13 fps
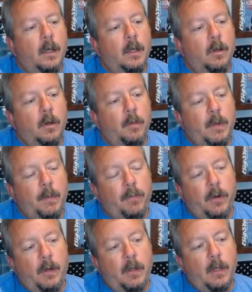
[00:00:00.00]
could be
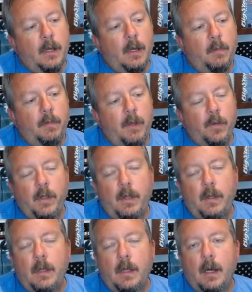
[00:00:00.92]
pretty
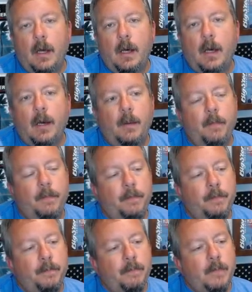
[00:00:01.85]
busy. We're
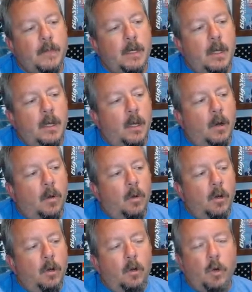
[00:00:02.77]

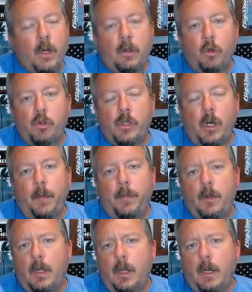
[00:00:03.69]
going to do a quick little
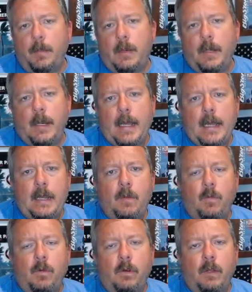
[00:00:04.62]
tropical
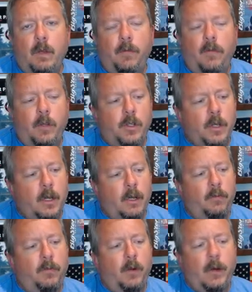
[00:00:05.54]
update. We're definitely
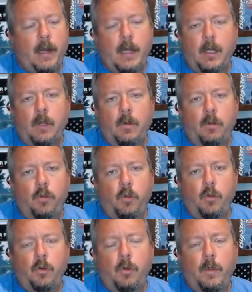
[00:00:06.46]
trying to figure out
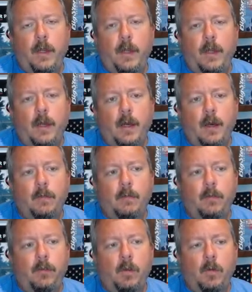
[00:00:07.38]
YouTube
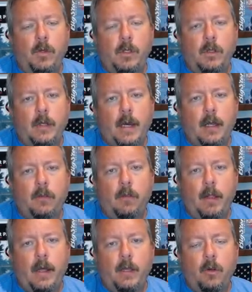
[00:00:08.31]
and see what you
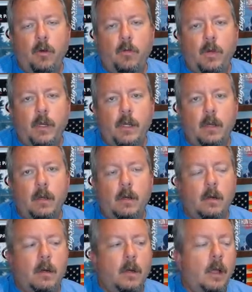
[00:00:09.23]
guys like over
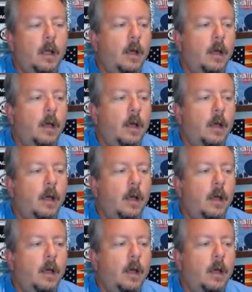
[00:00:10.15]
here.